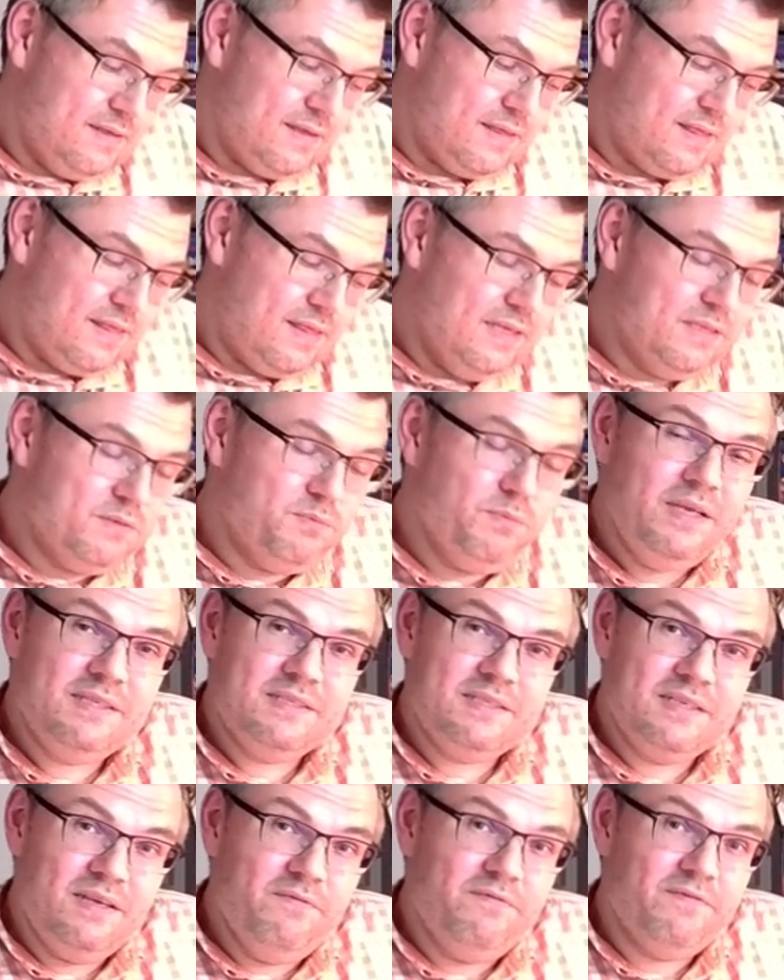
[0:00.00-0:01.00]
This
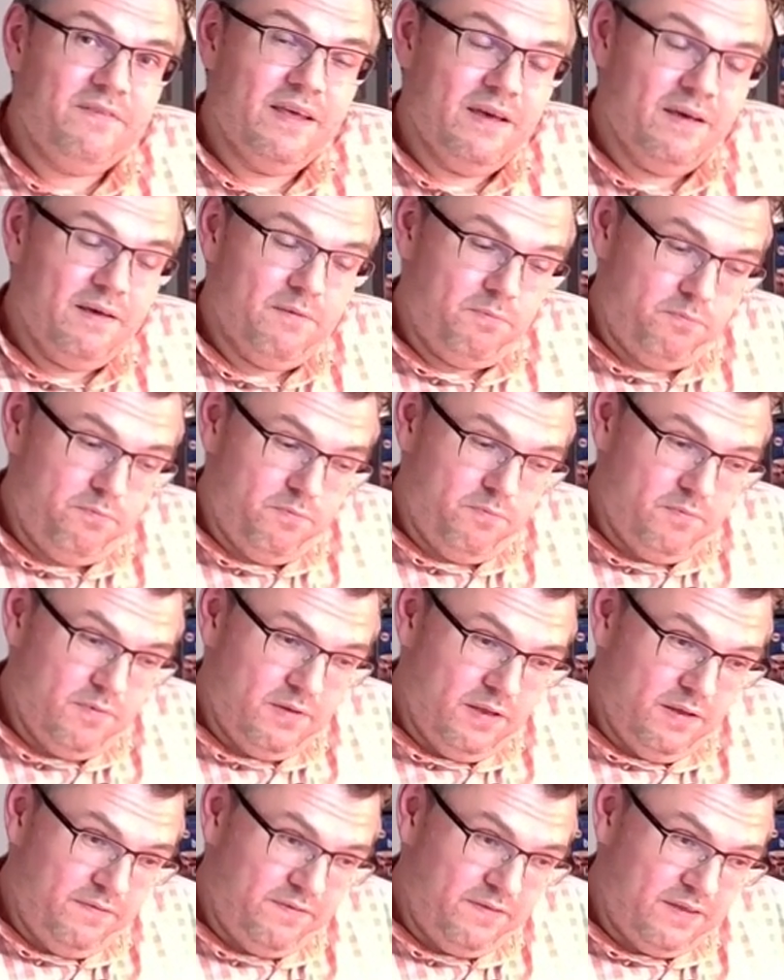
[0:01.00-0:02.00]
means if
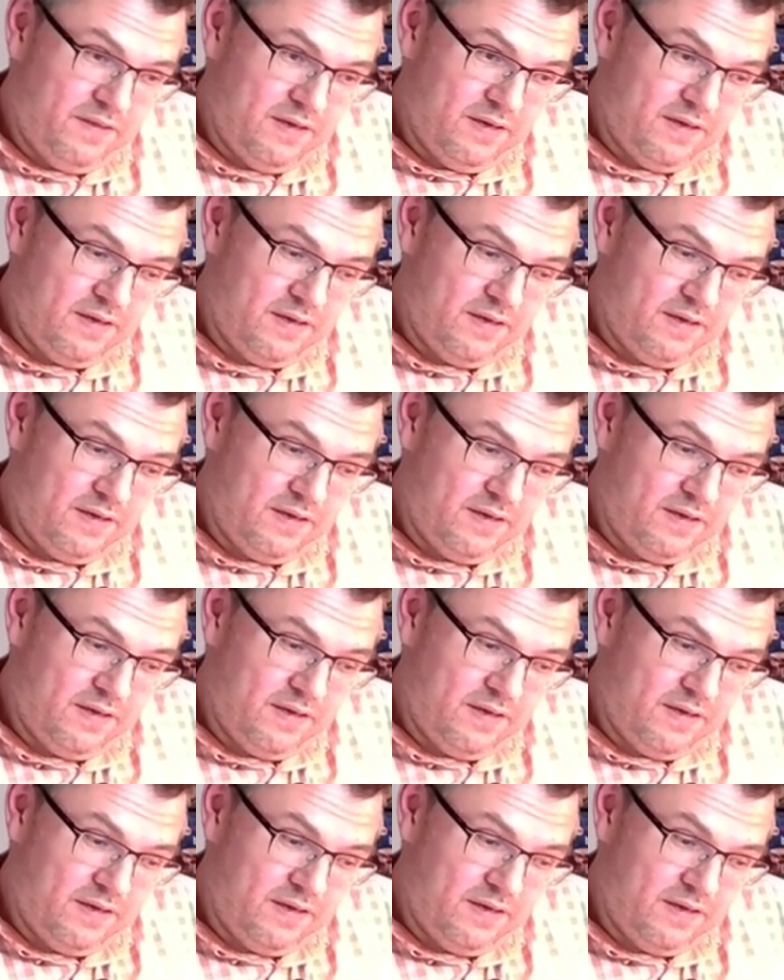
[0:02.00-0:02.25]
the